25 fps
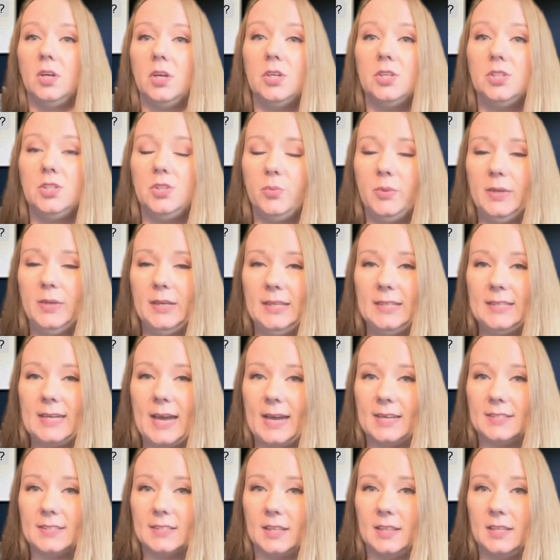Do we need to
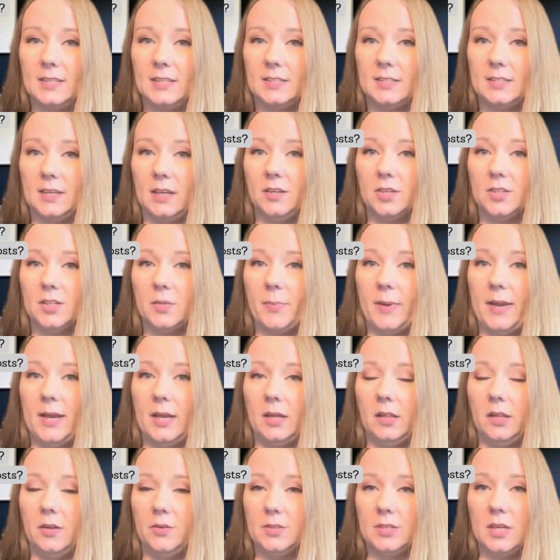ask the seller to pay
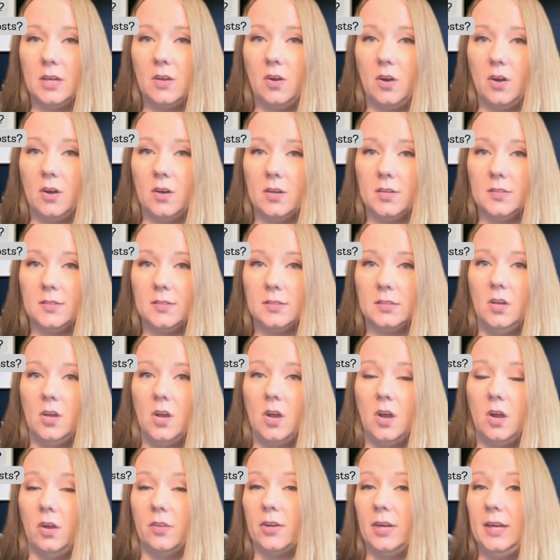closing costs?
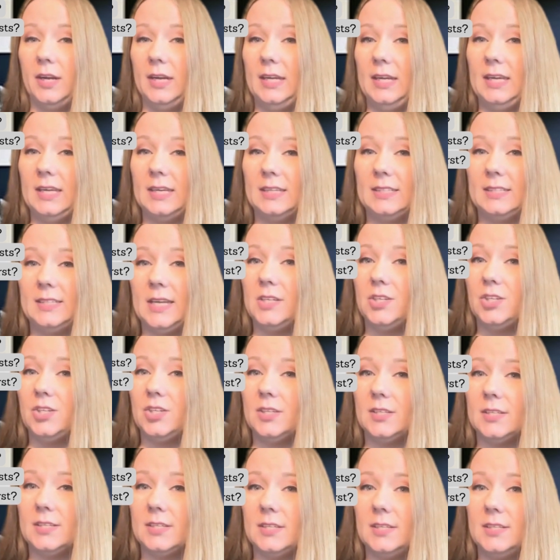Are there any
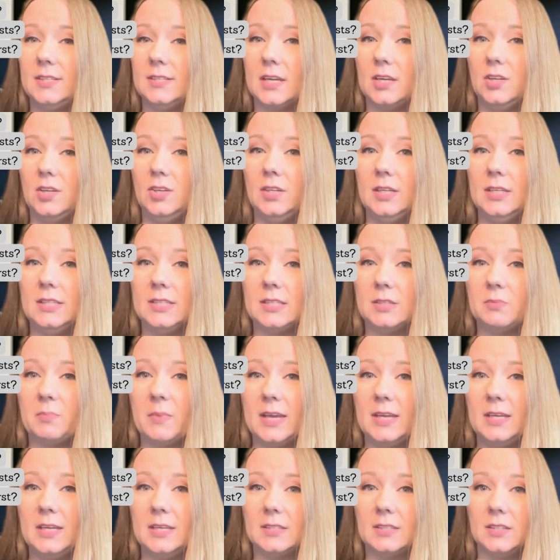contingencies that you need to
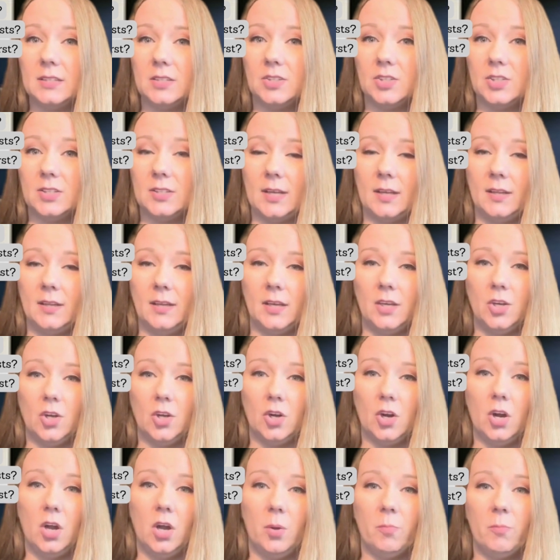make, such as selling
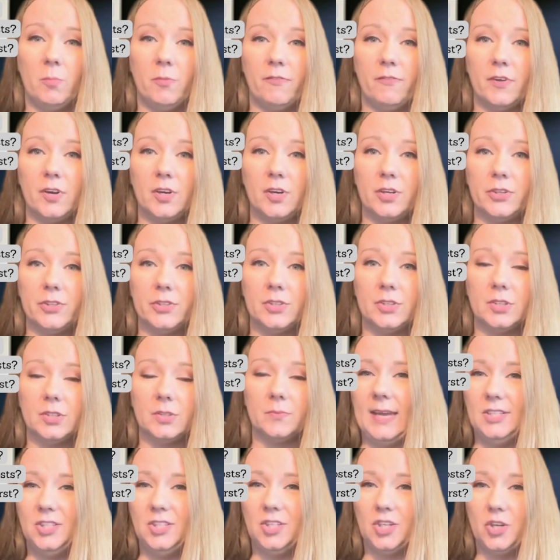your home
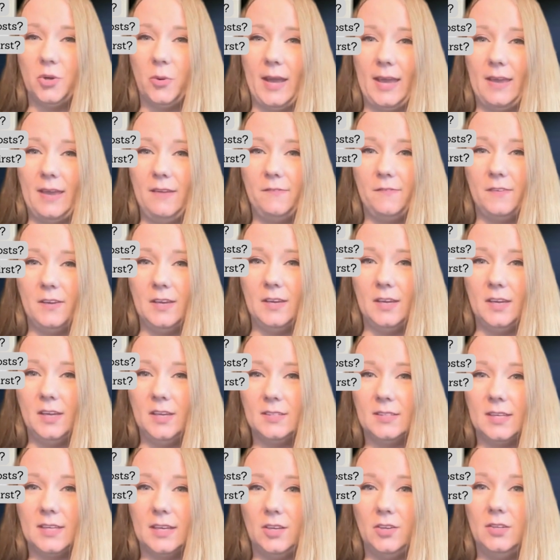first? HOA
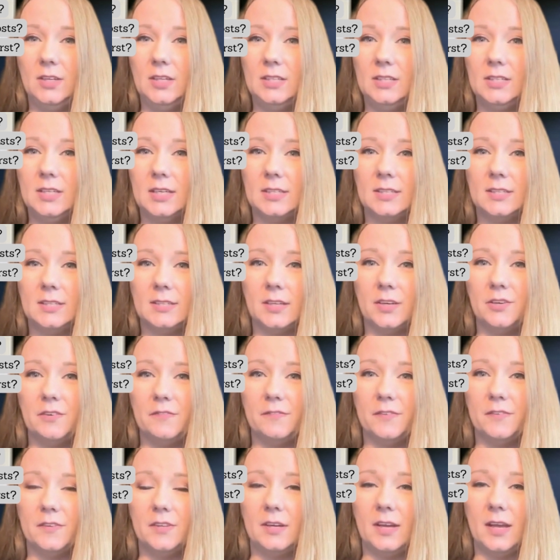fees that you need to
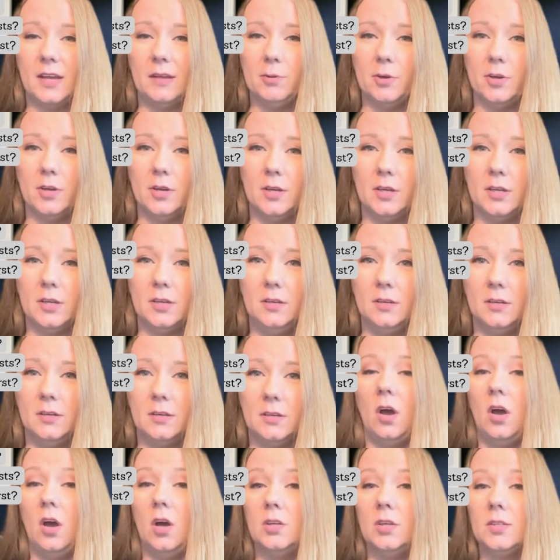consider for the neighborhood?
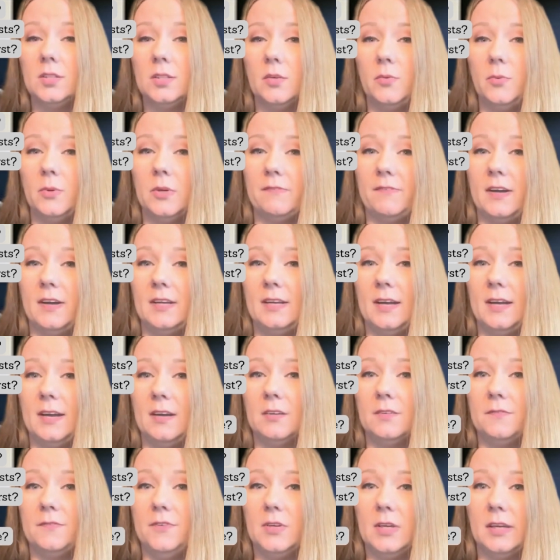Also want to find
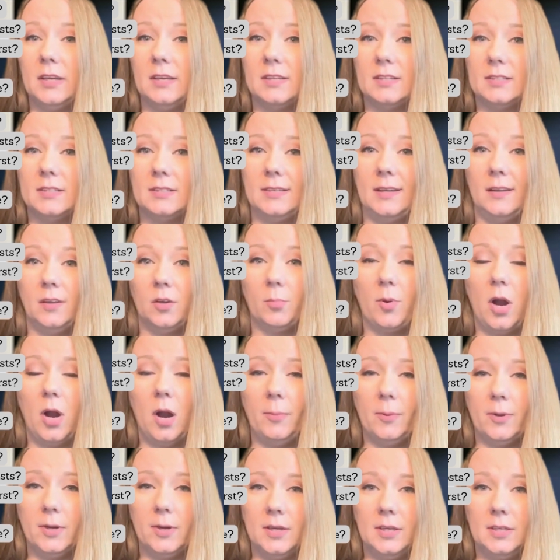out if you can get a seller
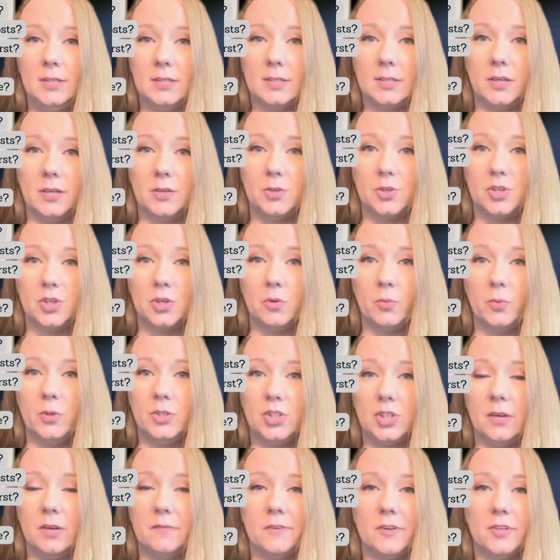property disclosure,
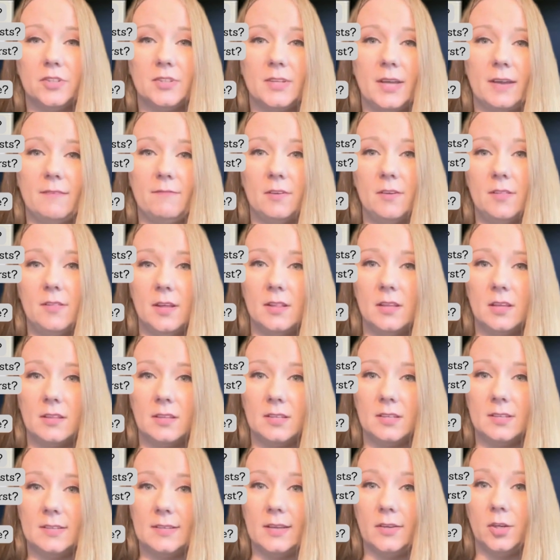which covers everything
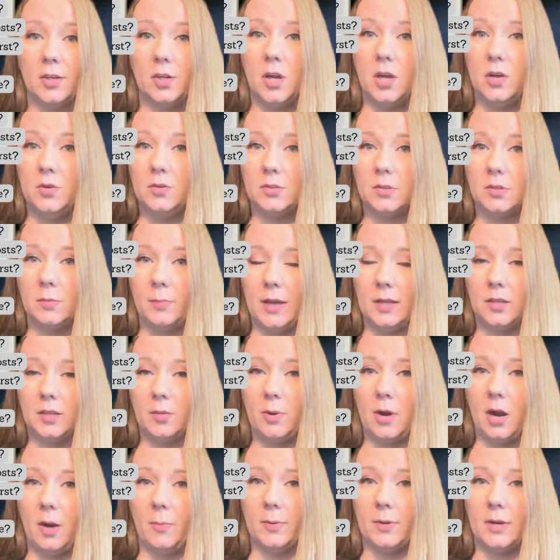that the seller knows about
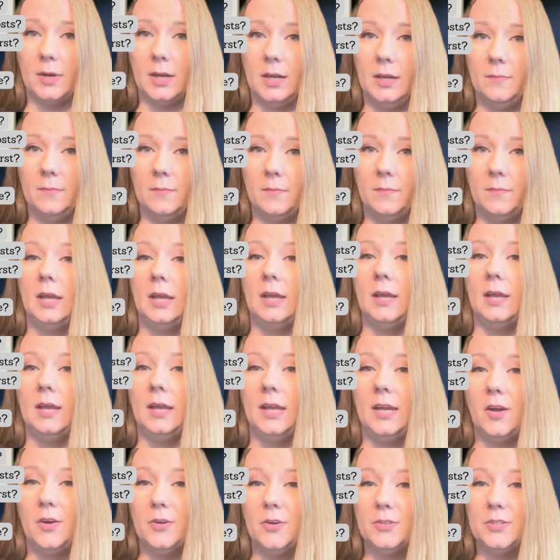the property.
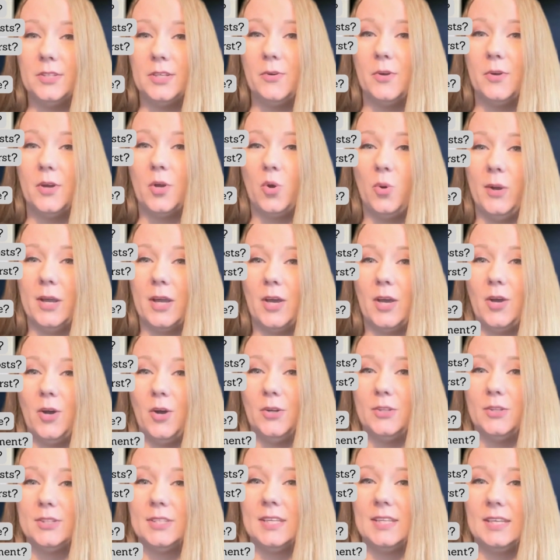And also a quick
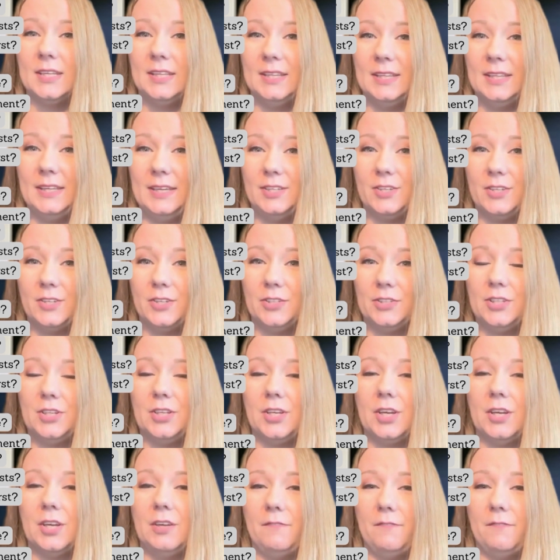call to the lender
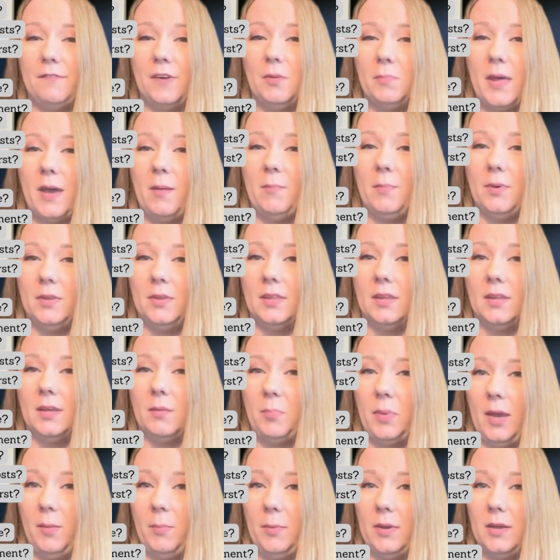to confirm that monthly
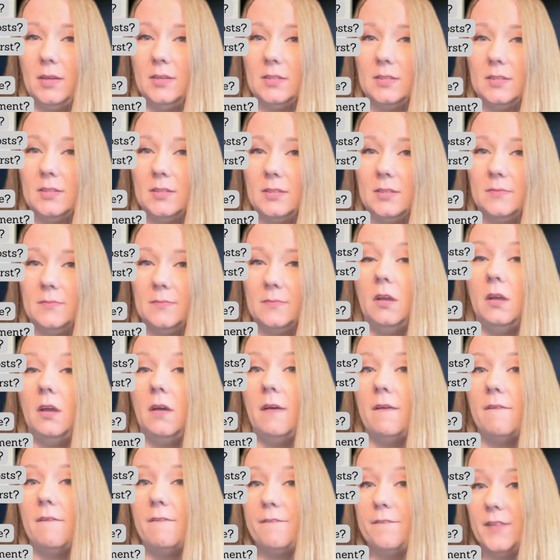payment.
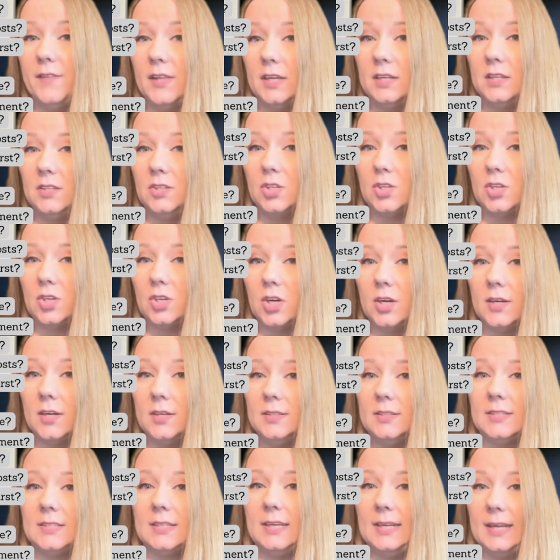Flood
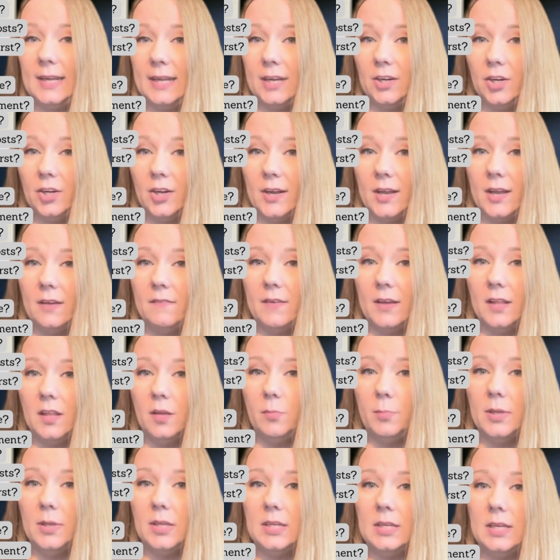insurance and internet
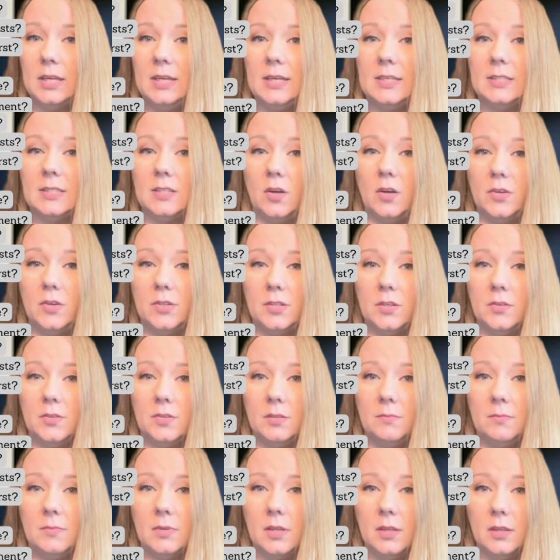availability is also
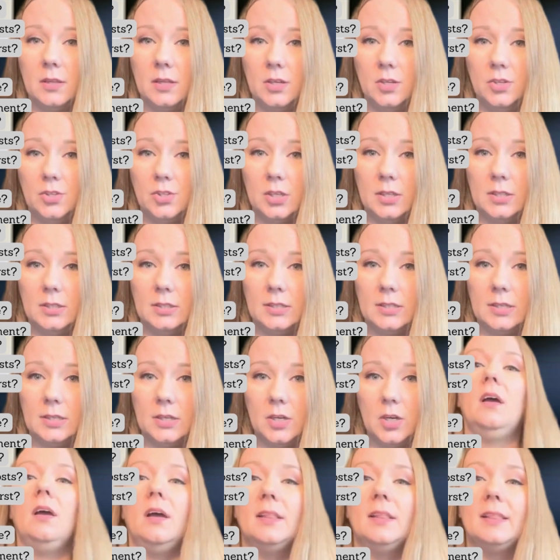something that you should
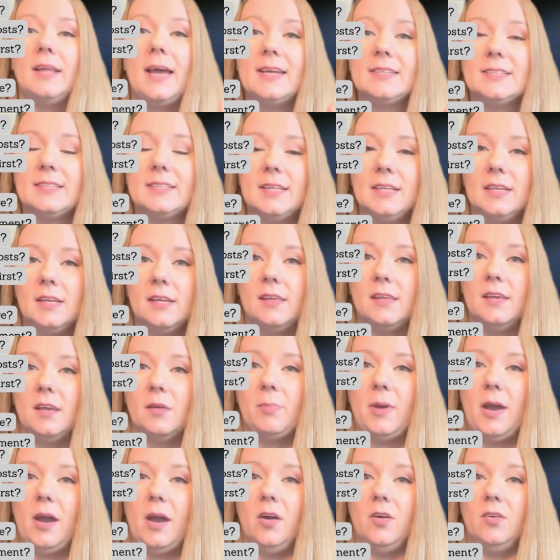consider. Last thing to
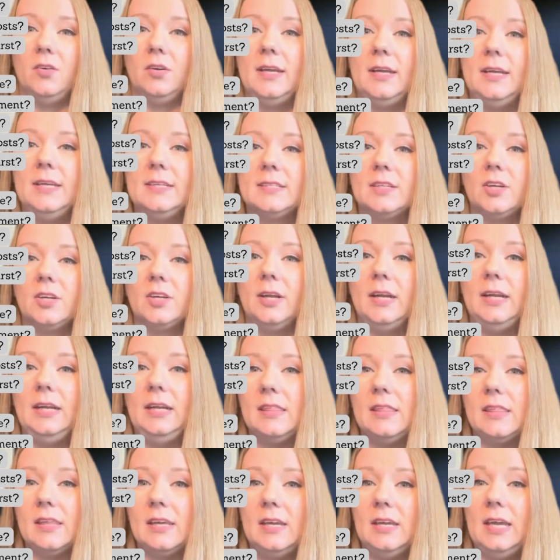think about, is there
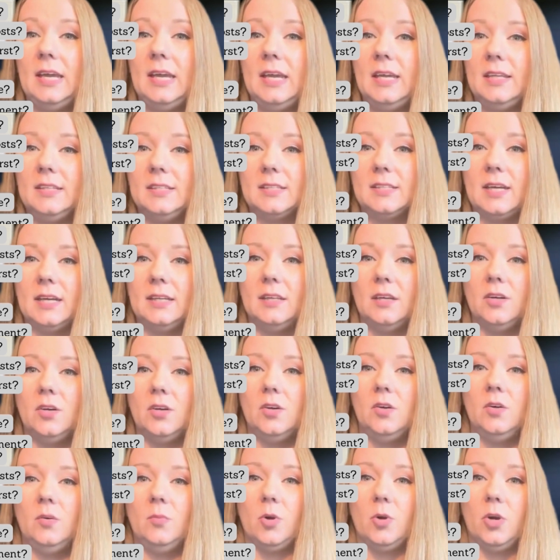anything inside the
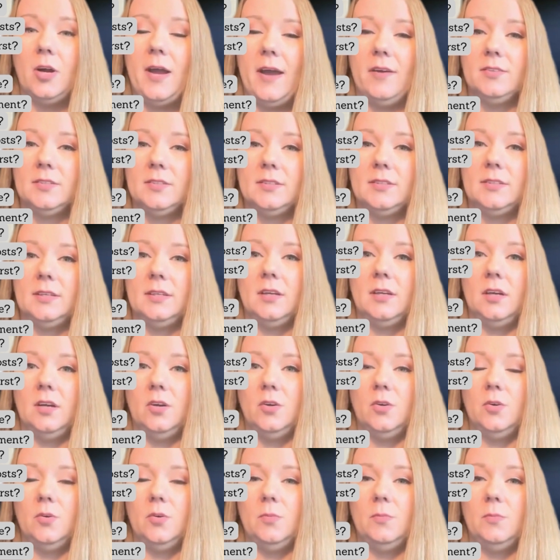home or outside the
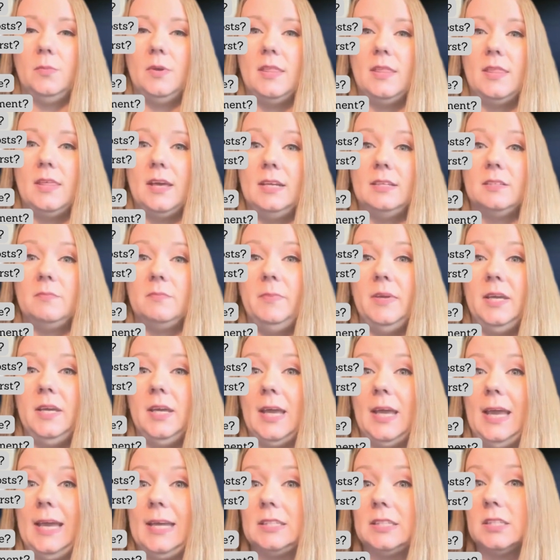home that is
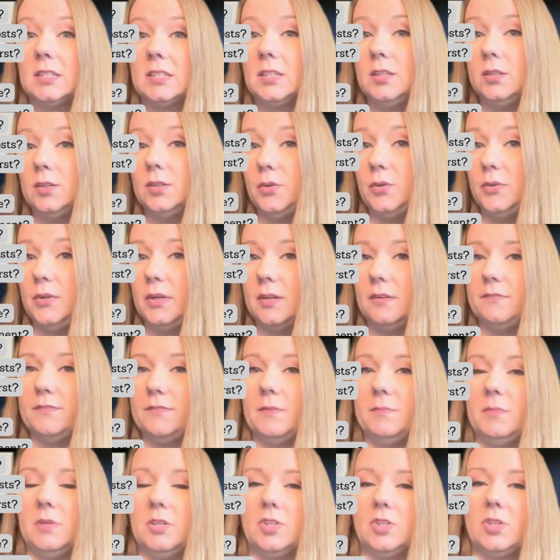being excluded
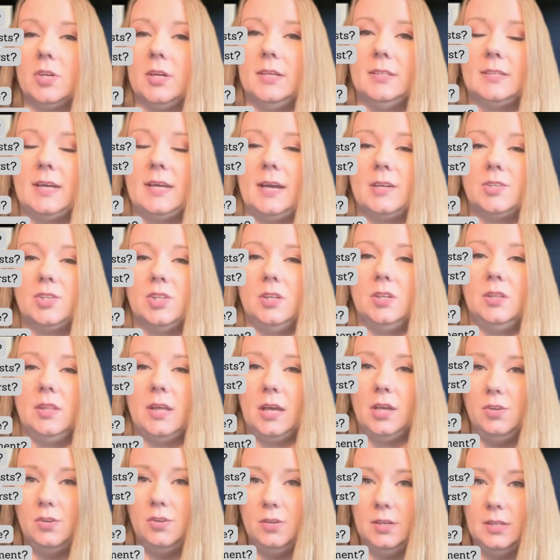from the transaction
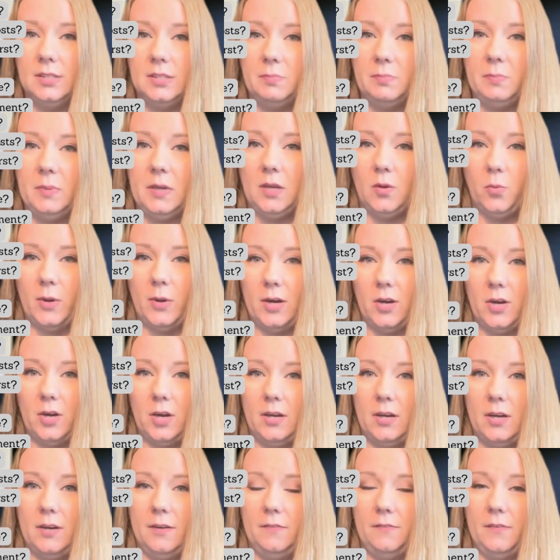that you need to be
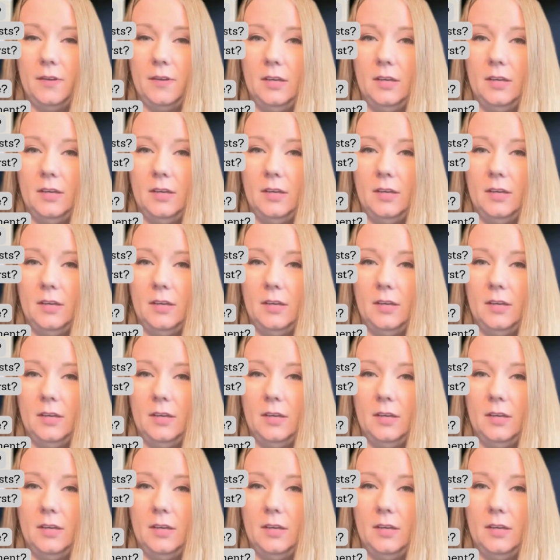aware of?